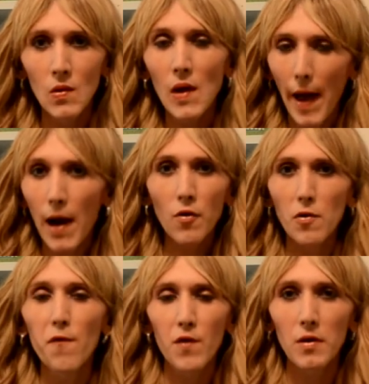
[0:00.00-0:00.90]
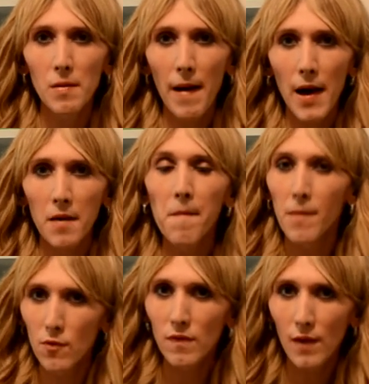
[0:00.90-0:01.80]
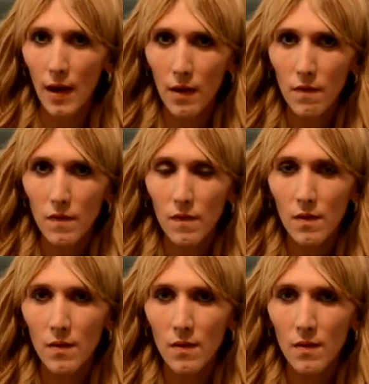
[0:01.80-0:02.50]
how you feel about it most days,